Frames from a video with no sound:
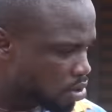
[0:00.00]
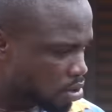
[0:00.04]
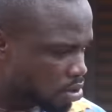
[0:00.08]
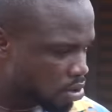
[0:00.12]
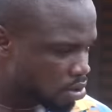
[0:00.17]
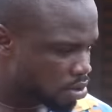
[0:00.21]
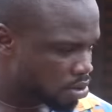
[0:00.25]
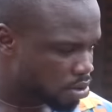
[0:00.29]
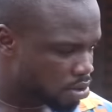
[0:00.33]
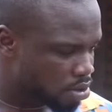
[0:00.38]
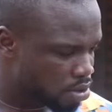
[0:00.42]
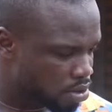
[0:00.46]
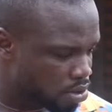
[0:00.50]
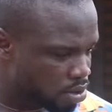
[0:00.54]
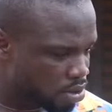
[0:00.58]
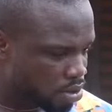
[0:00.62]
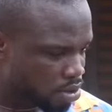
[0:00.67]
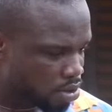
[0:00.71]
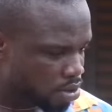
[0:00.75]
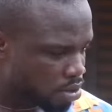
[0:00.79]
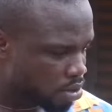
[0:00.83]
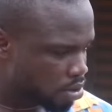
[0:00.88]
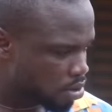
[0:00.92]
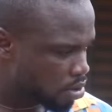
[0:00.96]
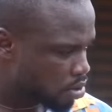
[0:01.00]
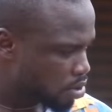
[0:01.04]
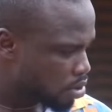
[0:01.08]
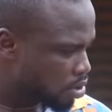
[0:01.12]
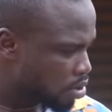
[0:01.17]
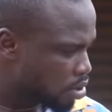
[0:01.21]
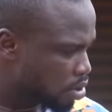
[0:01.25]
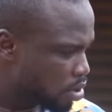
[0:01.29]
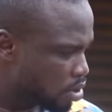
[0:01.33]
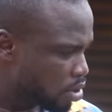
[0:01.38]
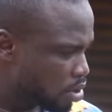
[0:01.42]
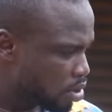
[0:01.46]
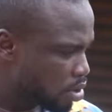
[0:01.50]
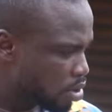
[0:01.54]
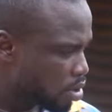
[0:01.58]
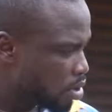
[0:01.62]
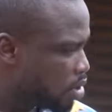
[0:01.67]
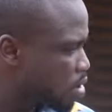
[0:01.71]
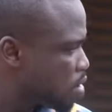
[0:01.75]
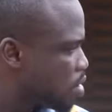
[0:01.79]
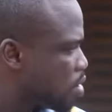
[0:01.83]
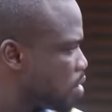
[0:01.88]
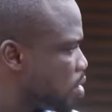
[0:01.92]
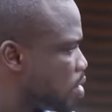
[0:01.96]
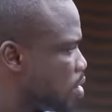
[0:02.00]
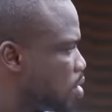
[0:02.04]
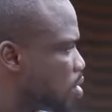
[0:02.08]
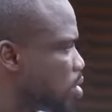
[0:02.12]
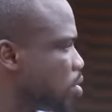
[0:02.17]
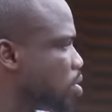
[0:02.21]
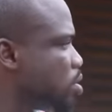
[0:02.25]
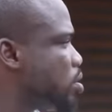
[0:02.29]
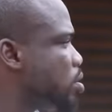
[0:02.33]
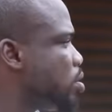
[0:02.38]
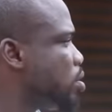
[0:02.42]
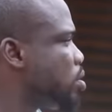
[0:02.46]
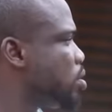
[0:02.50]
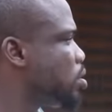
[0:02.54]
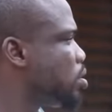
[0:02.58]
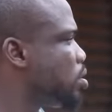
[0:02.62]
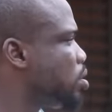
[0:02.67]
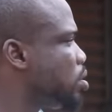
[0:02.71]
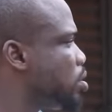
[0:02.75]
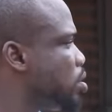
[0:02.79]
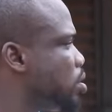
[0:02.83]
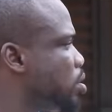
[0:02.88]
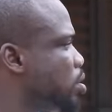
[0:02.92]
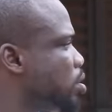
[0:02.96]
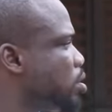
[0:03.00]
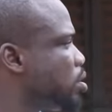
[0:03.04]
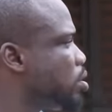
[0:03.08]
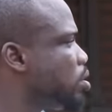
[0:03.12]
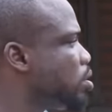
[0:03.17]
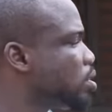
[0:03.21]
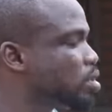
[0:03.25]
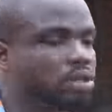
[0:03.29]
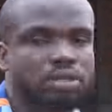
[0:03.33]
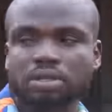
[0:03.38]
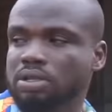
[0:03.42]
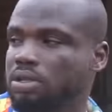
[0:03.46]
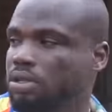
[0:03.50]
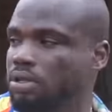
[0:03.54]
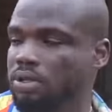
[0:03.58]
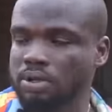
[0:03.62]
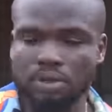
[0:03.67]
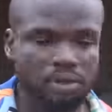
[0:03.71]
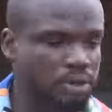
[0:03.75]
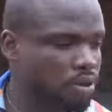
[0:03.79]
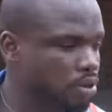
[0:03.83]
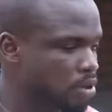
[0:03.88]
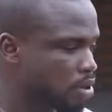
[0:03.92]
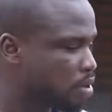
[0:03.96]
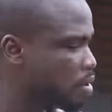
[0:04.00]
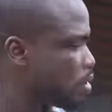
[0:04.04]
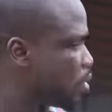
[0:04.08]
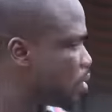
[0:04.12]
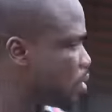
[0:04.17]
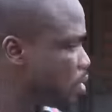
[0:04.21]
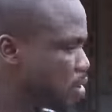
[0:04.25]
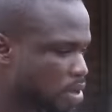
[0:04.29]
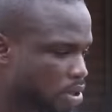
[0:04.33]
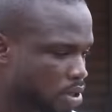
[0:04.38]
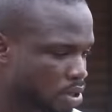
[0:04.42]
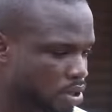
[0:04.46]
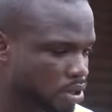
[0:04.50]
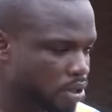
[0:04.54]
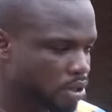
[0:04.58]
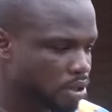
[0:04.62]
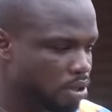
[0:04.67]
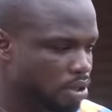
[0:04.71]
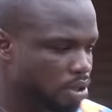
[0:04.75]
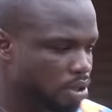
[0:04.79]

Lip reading: There is fire on the mountain. Oh, the killer of the preachers, they are coming toward this direction.